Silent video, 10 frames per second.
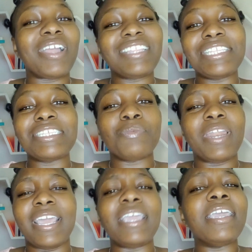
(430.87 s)
I think this is what
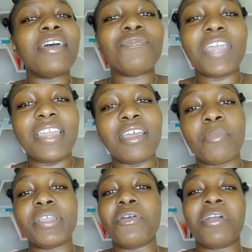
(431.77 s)
an EFN
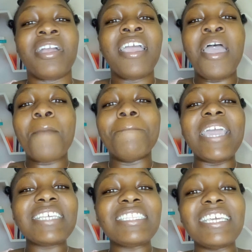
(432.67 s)
number, your
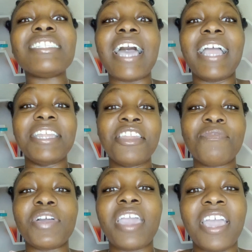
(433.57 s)
business
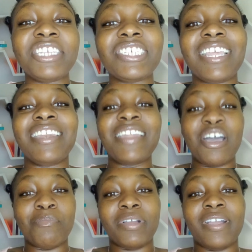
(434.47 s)
identification
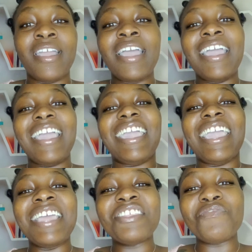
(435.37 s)
number,
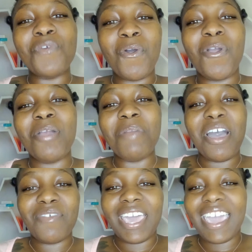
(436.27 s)
in the form
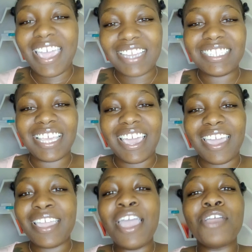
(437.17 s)
of a
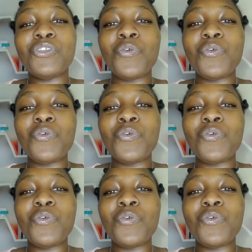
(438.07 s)
hashtag.